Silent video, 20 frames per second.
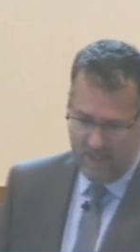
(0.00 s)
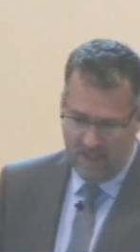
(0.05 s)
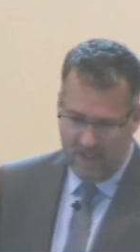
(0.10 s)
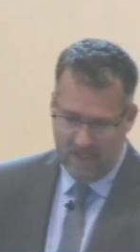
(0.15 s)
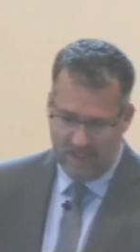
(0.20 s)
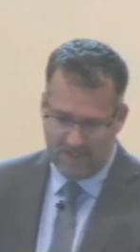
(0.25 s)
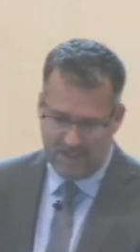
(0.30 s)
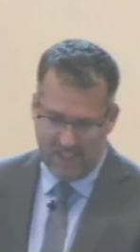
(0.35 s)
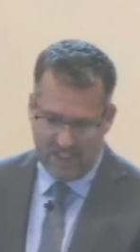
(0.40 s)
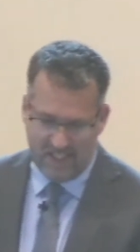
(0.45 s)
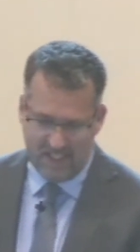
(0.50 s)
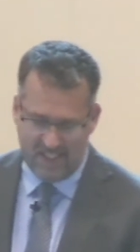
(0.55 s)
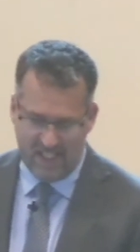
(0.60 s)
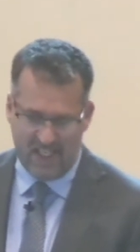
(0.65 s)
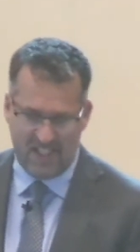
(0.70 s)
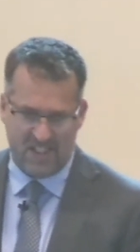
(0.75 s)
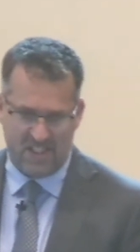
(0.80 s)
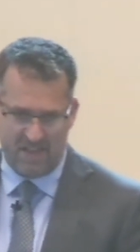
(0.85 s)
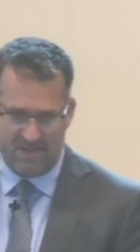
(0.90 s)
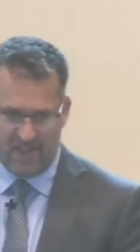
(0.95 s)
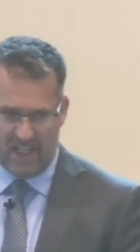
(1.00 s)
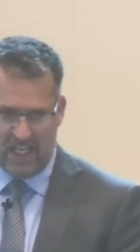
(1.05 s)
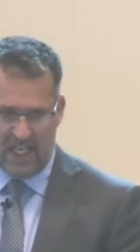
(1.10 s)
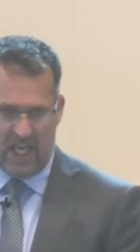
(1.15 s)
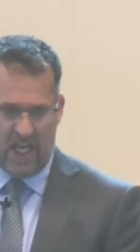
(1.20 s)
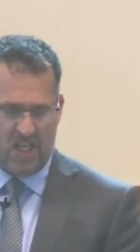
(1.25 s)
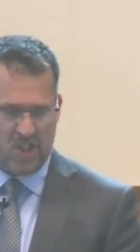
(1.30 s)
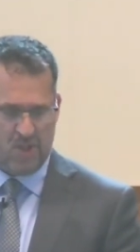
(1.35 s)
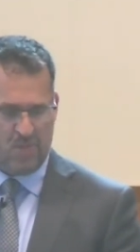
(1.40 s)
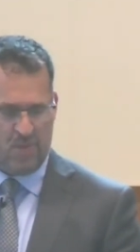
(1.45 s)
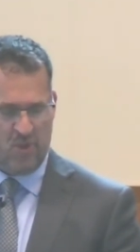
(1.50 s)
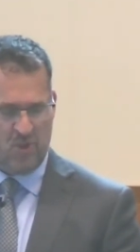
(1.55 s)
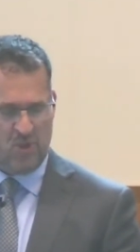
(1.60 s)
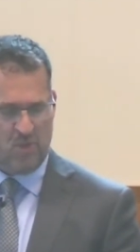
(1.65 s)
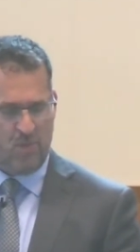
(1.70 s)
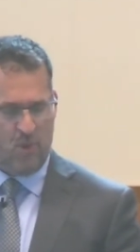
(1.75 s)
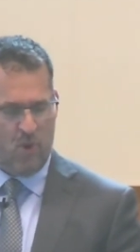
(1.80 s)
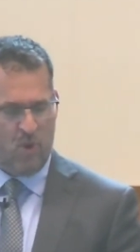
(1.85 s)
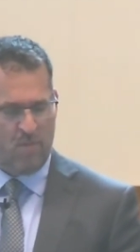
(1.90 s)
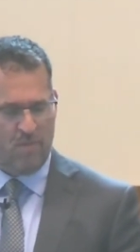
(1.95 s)
Success of the gospel is
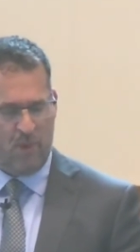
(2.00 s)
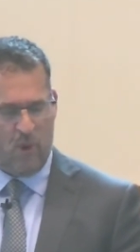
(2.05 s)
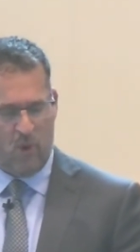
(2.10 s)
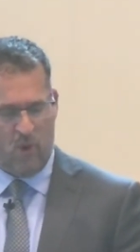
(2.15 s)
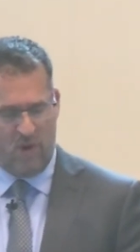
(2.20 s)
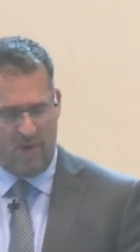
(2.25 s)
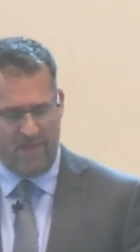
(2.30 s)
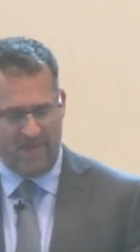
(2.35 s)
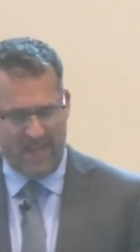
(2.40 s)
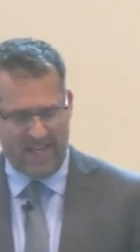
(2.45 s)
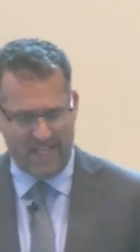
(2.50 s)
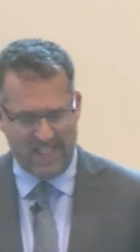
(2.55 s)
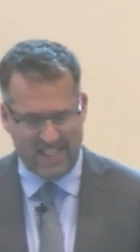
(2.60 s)
more important than